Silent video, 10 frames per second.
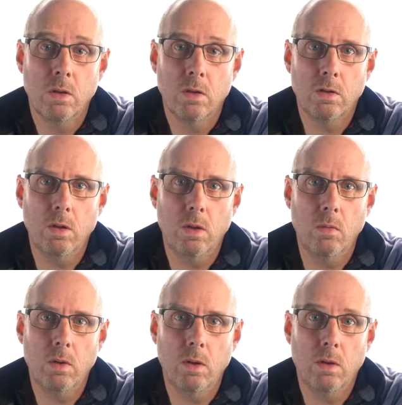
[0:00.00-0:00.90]
stick
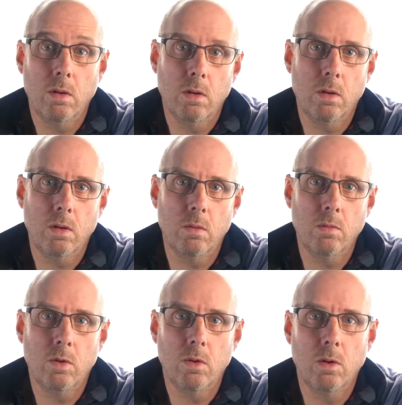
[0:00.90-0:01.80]
with it, and I'm
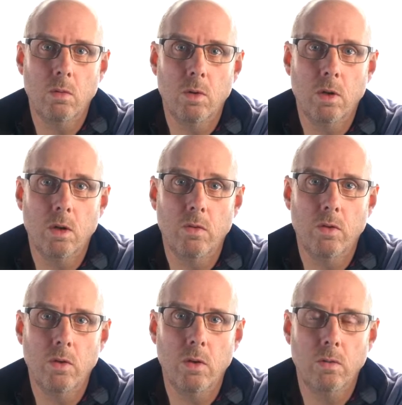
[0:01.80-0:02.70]
sure it'll work out
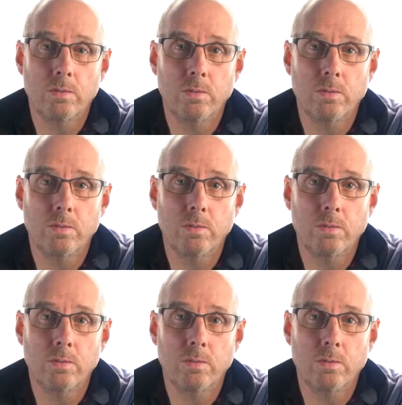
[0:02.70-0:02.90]
for you.